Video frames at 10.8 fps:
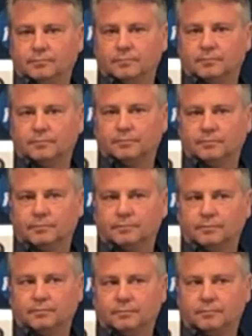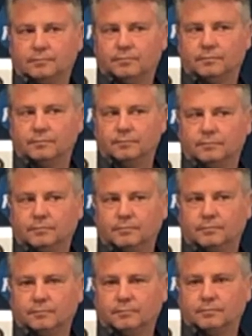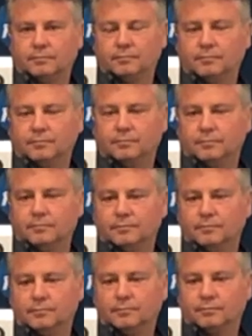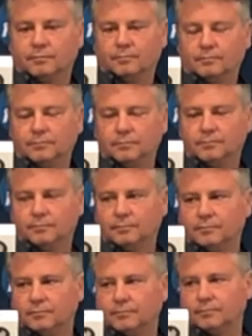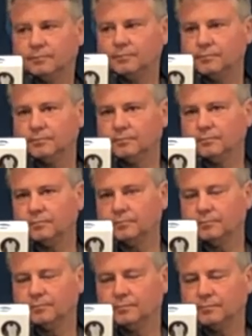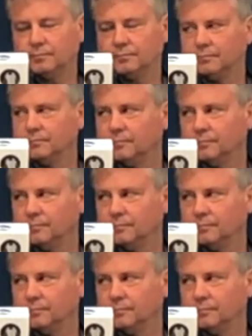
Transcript: (silent)